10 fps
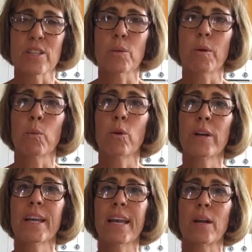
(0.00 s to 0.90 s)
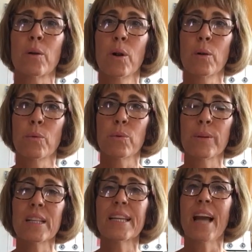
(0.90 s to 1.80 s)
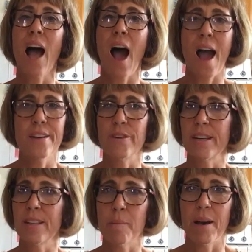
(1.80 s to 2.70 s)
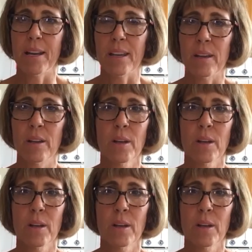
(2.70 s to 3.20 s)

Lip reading: So we're working at really hydrating the body.